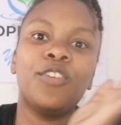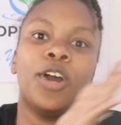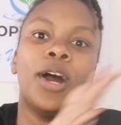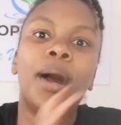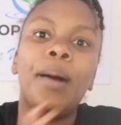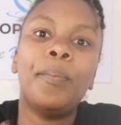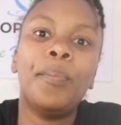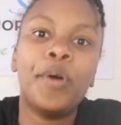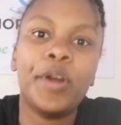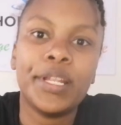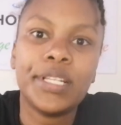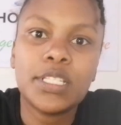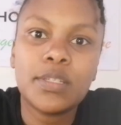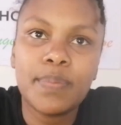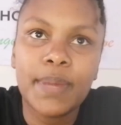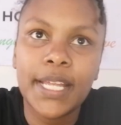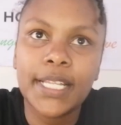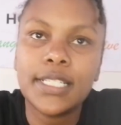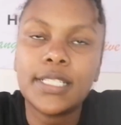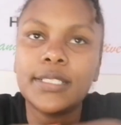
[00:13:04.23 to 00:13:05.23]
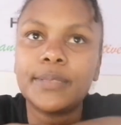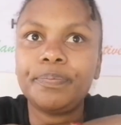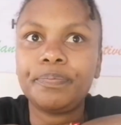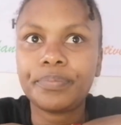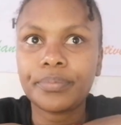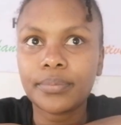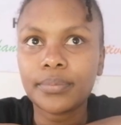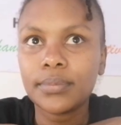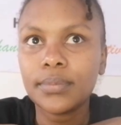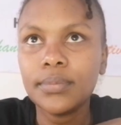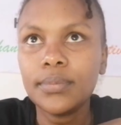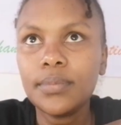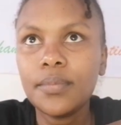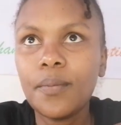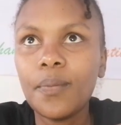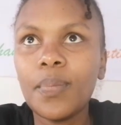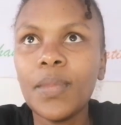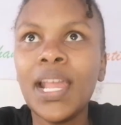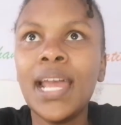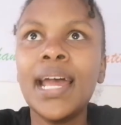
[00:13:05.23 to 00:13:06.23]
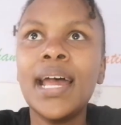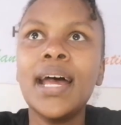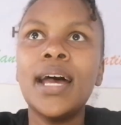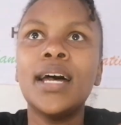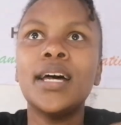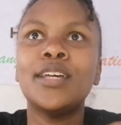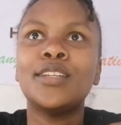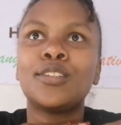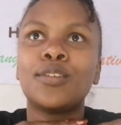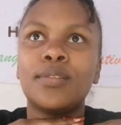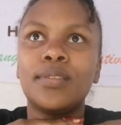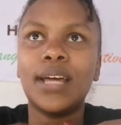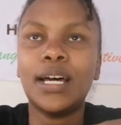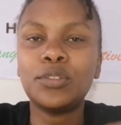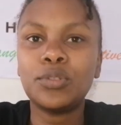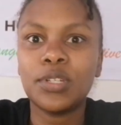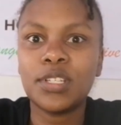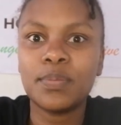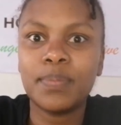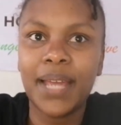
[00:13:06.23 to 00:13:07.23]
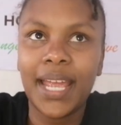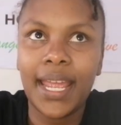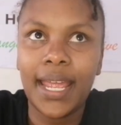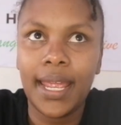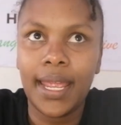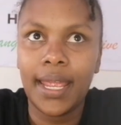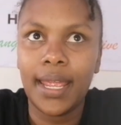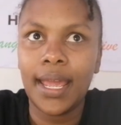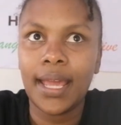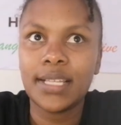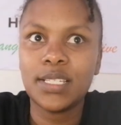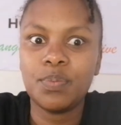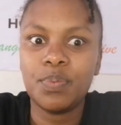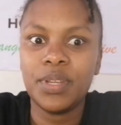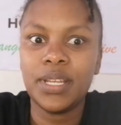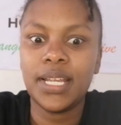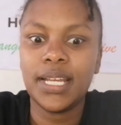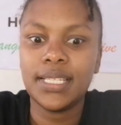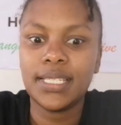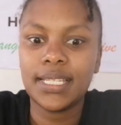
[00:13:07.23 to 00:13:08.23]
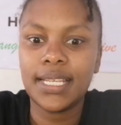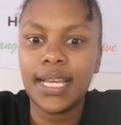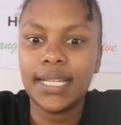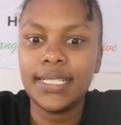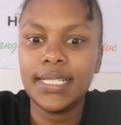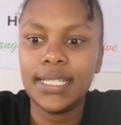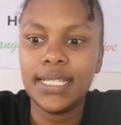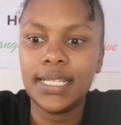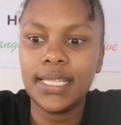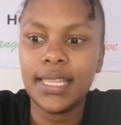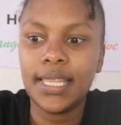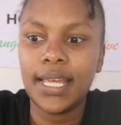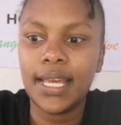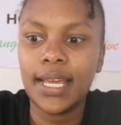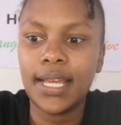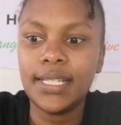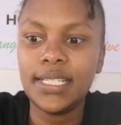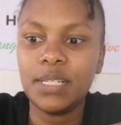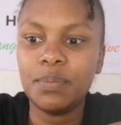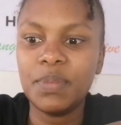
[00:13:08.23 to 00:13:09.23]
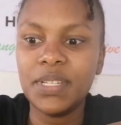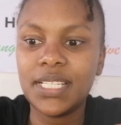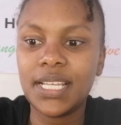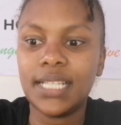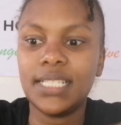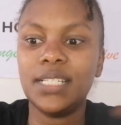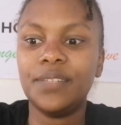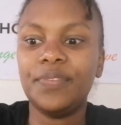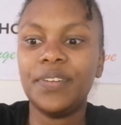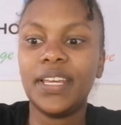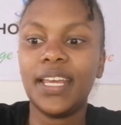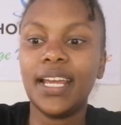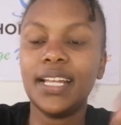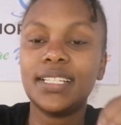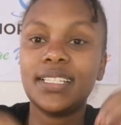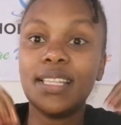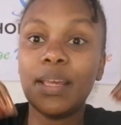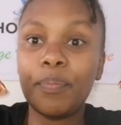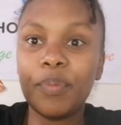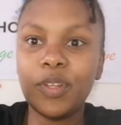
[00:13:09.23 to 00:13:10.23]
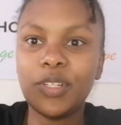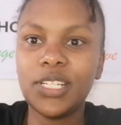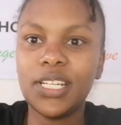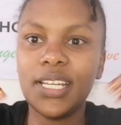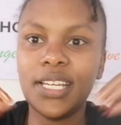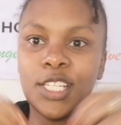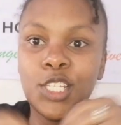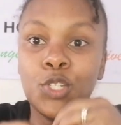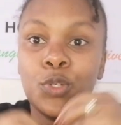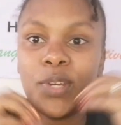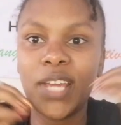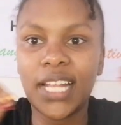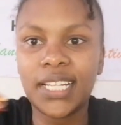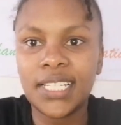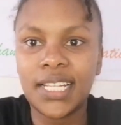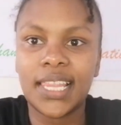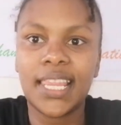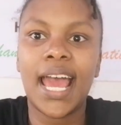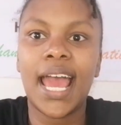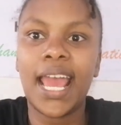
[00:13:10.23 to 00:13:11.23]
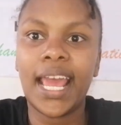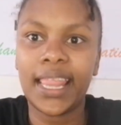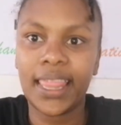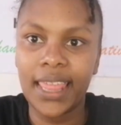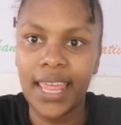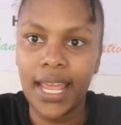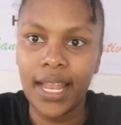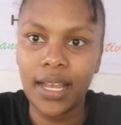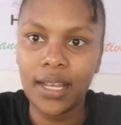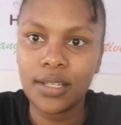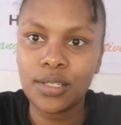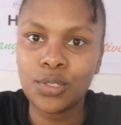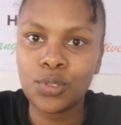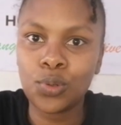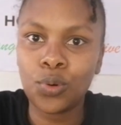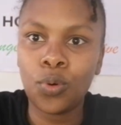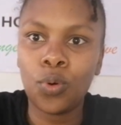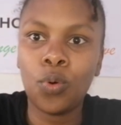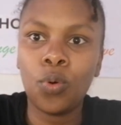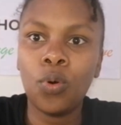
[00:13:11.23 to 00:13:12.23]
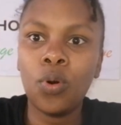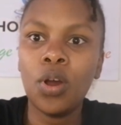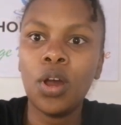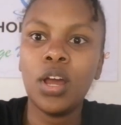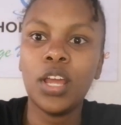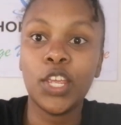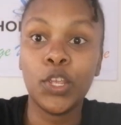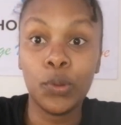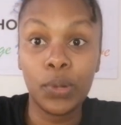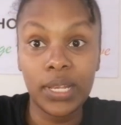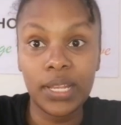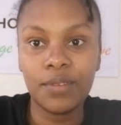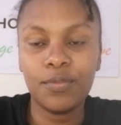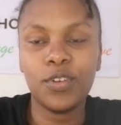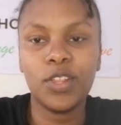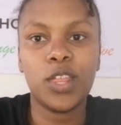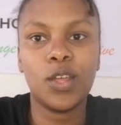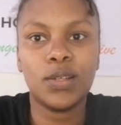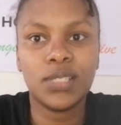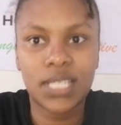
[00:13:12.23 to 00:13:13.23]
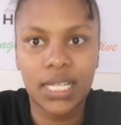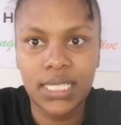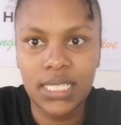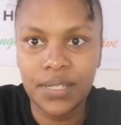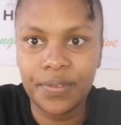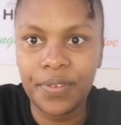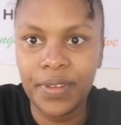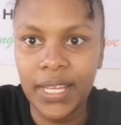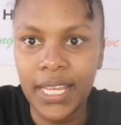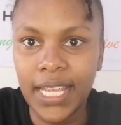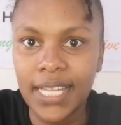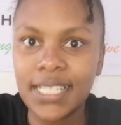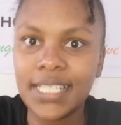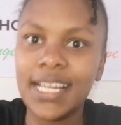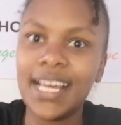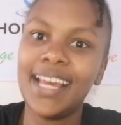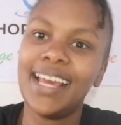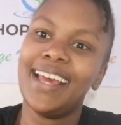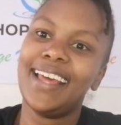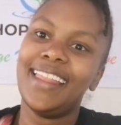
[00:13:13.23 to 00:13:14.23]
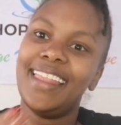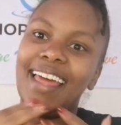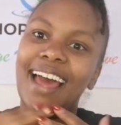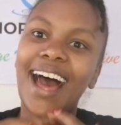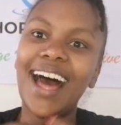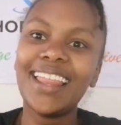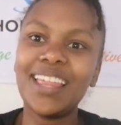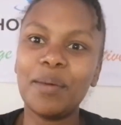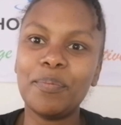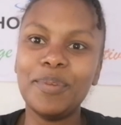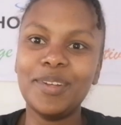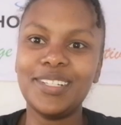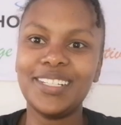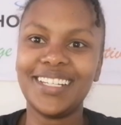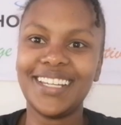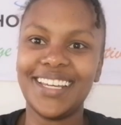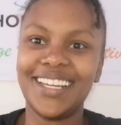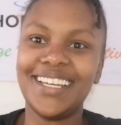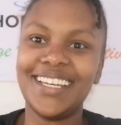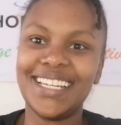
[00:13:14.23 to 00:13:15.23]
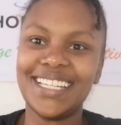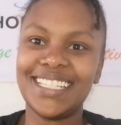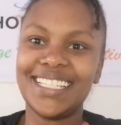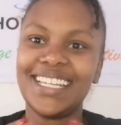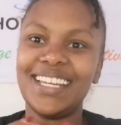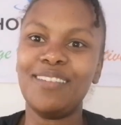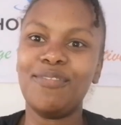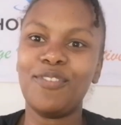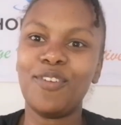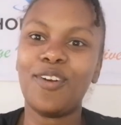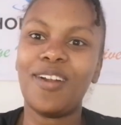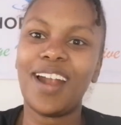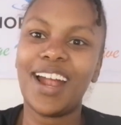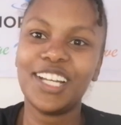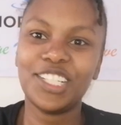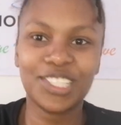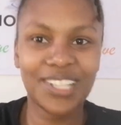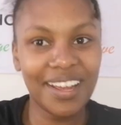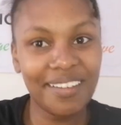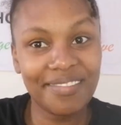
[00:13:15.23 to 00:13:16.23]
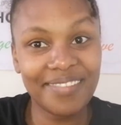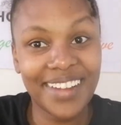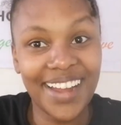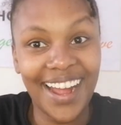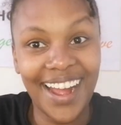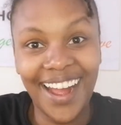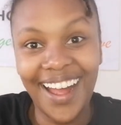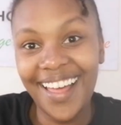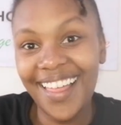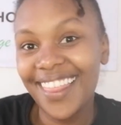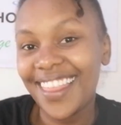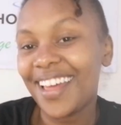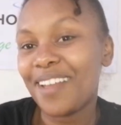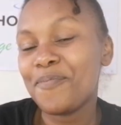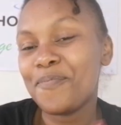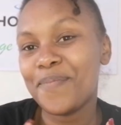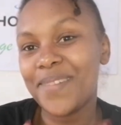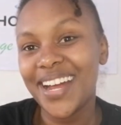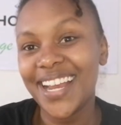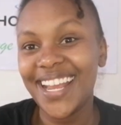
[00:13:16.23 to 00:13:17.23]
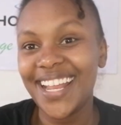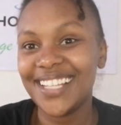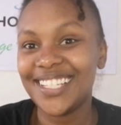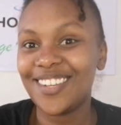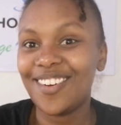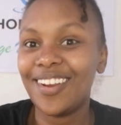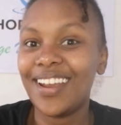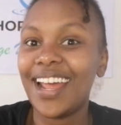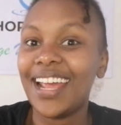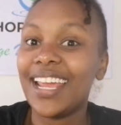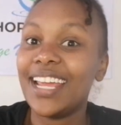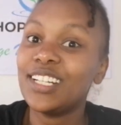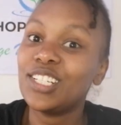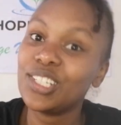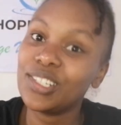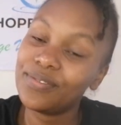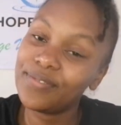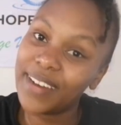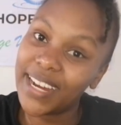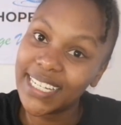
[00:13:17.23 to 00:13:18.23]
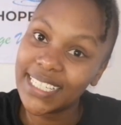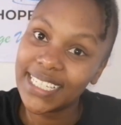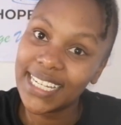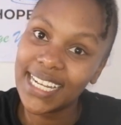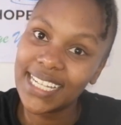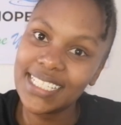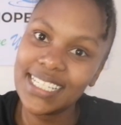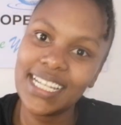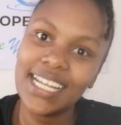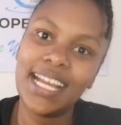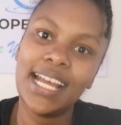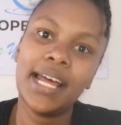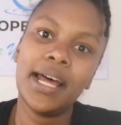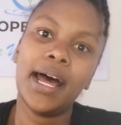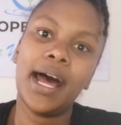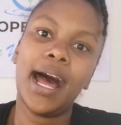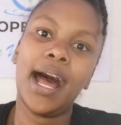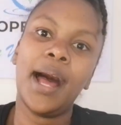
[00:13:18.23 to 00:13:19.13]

time of your appointment. So that was my experience getting the TB certificate. The beauty is you get it there and then, so you leave with your certificate. The other beauty is if you're a Chevener, that money is gonna get refunded